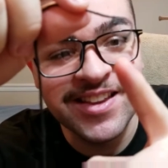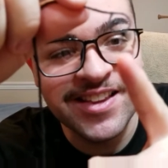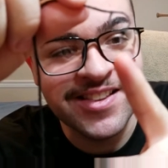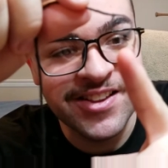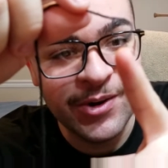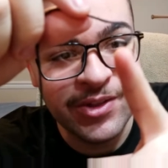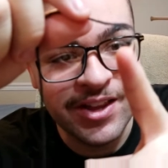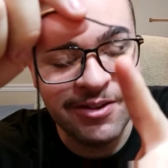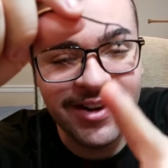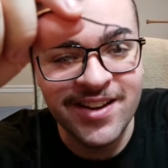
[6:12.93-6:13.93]
So you see
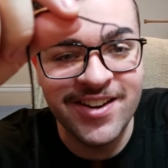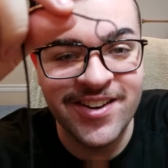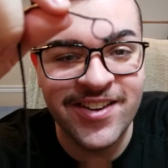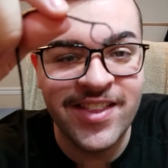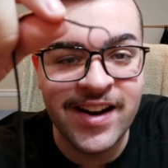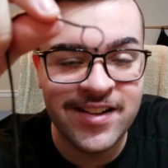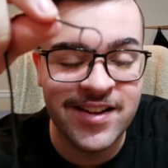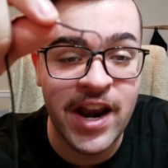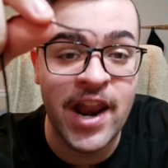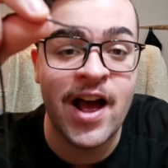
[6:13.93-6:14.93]
this little thing right
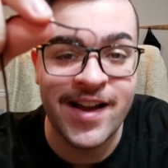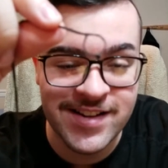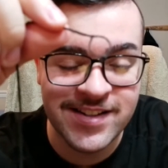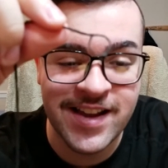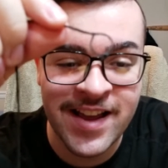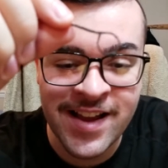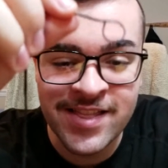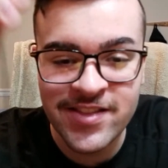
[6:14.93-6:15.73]
here? That is a knot.